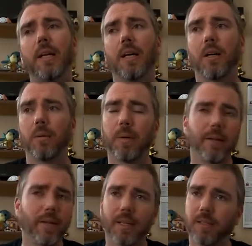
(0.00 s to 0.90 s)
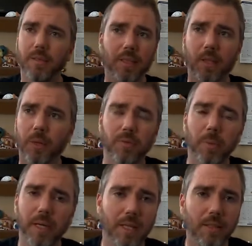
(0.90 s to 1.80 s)
And then,
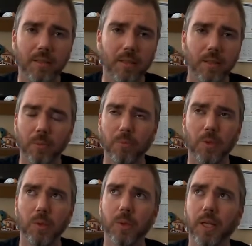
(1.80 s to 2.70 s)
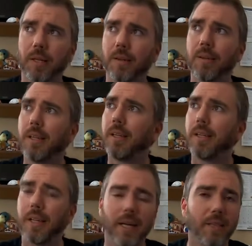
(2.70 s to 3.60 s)
everybody, you can
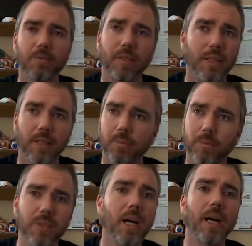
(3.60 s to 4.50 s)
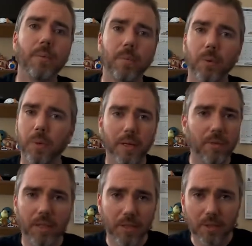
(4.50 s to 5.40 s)
connect via Skype or
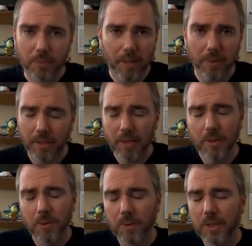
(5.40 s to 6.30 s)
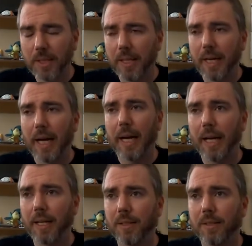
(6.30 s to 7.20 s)
whatever it is you may want to use,
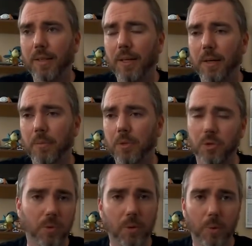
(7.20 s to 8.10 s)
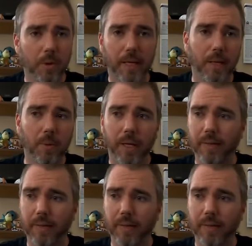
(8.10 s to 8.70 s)
and just record that way.